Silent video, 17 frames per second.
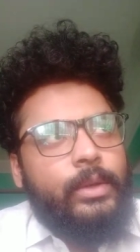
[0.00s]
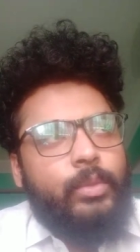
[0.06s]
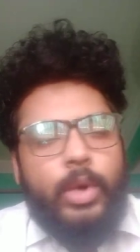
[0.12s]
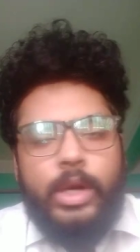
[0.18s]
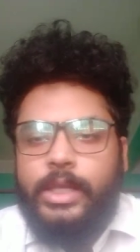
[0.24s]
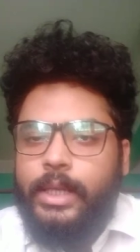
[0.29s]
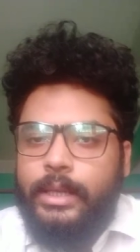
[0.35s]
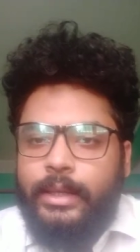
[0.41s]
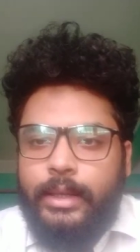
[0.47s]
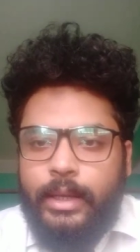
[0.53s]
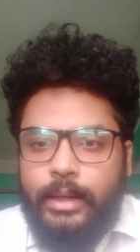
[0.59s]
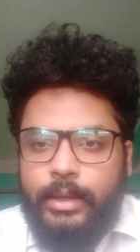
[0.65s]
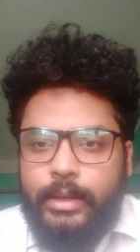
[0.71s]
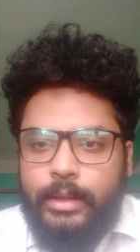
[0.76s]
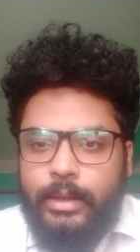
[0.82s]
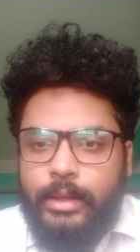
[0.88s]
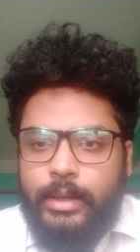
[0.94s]
what are they
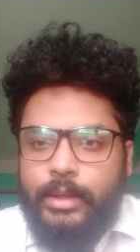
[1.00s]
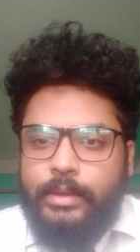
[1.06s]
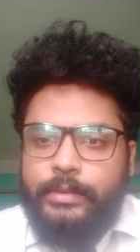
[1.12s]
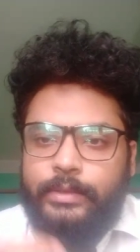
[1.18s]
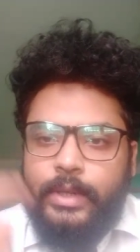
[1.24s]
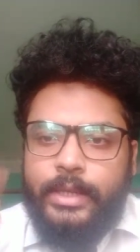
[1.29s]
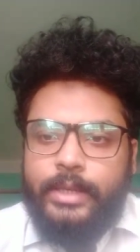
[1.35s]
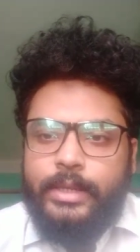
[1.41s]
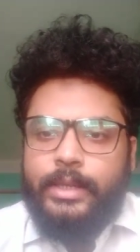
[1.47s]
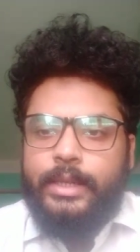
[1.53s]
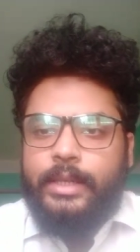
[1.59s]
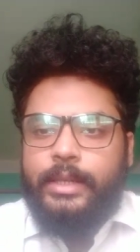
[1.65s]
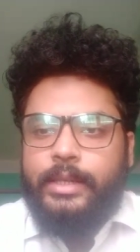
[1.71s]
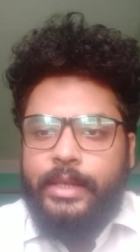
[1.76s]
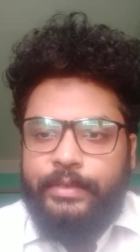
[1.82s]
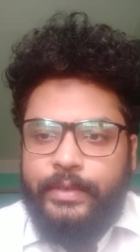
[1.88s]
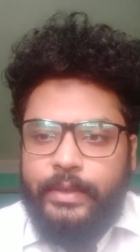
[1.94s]
first is
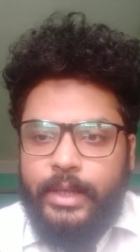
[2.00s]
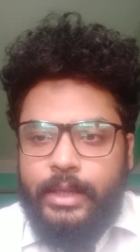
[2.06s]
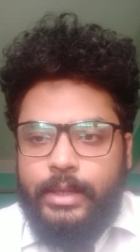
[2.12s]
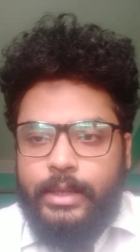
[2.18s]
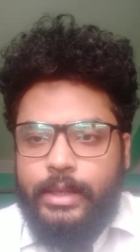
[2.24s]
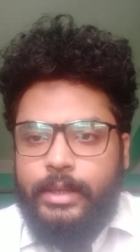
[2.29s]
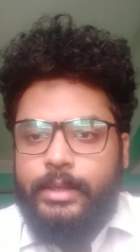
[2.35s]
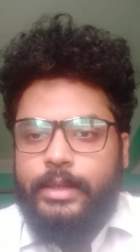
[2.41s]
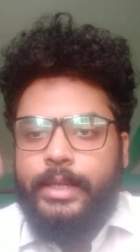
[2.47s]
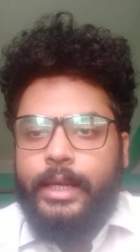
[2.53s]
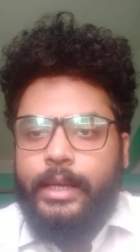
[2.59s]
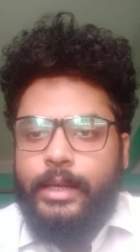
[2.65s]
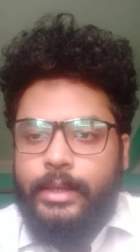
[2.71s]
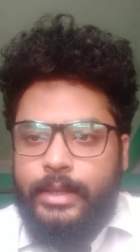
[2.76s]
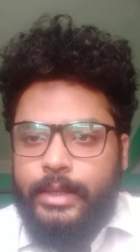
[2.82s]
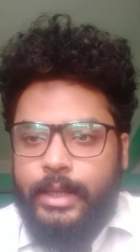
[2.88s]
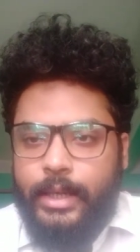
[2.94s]
indefinite
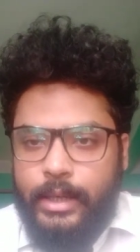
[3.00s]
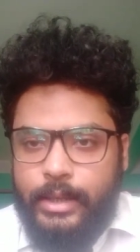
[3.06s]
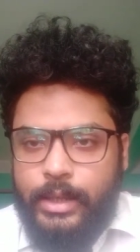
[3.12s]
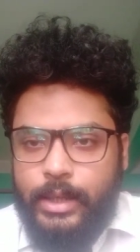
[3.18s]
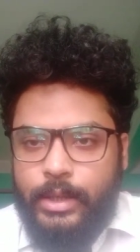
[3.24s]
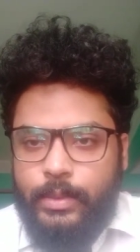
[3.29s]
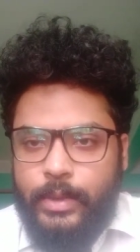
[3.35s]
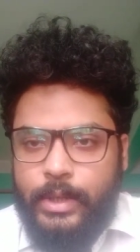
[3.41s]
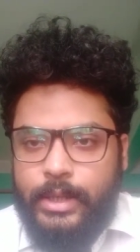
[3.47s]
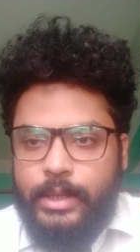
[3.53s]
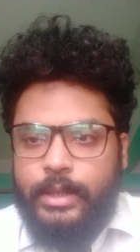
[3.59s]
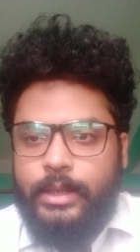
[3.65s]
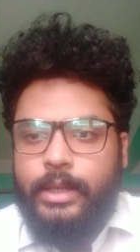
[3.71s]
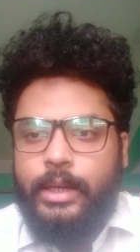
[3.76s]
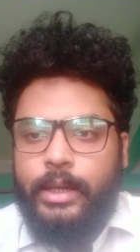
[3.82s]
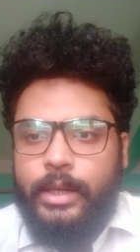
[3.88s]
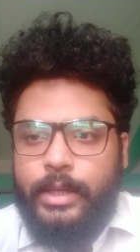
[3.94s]
second is continuous
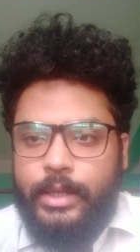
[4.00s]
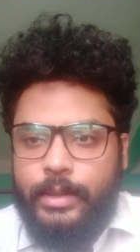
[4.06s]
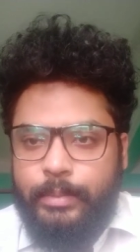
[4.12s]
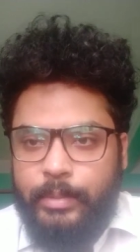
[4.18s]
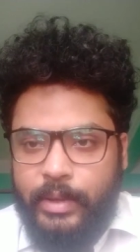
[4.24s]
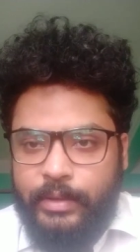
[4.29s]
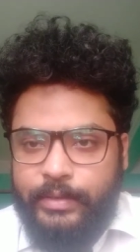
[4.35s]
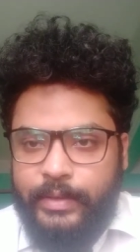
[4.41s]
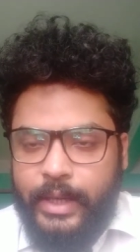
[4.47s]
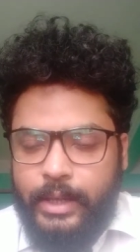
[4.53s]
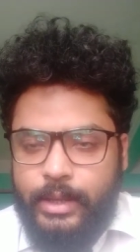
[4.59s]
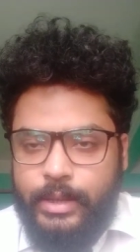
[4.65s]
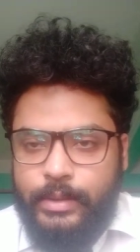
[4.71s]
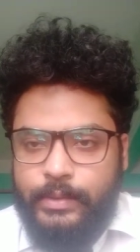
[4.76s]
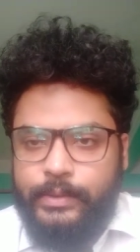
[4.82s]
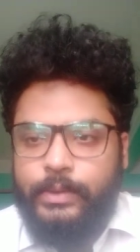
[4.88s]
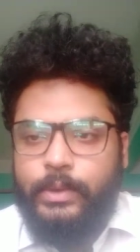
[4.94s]
third is
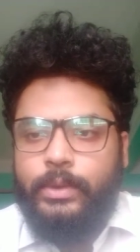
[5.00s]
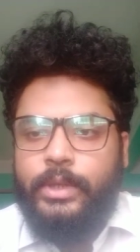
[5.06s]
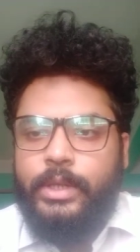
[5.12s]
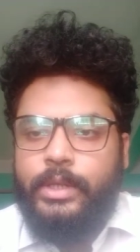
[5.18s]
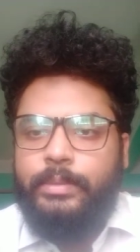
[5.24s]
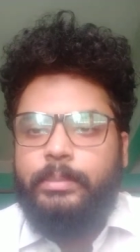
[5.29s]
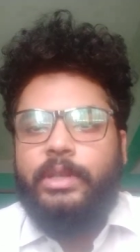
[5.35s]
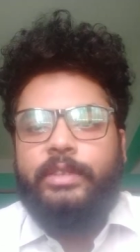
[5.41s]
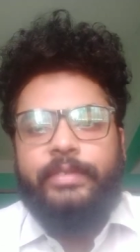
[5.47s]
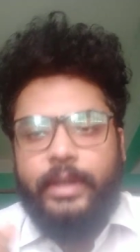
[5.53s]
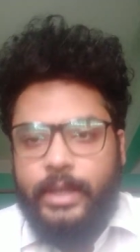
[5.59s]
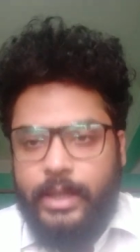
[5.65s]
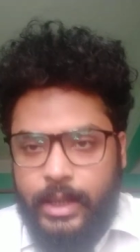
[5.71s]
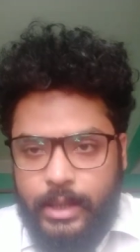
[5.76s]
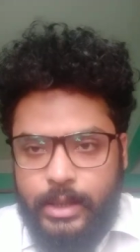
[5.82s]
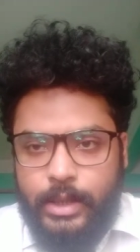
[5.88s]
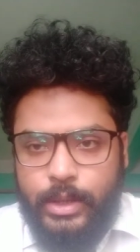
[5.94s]
perfect fourth is
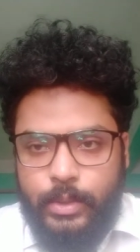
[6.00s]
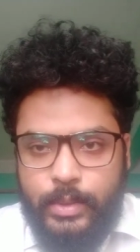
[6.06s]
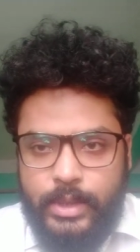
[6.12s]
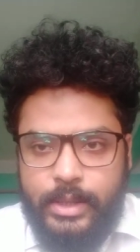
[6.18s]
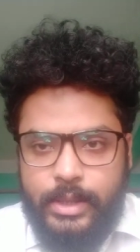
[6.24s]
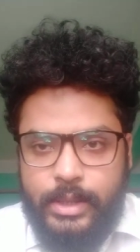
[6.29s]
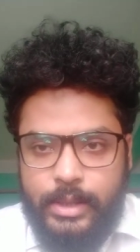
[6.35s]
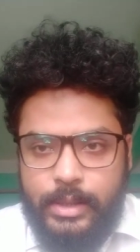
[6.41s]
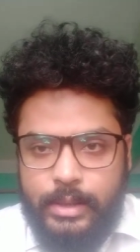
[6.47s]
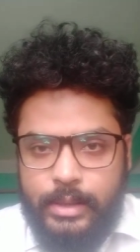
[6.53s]
perfect continuous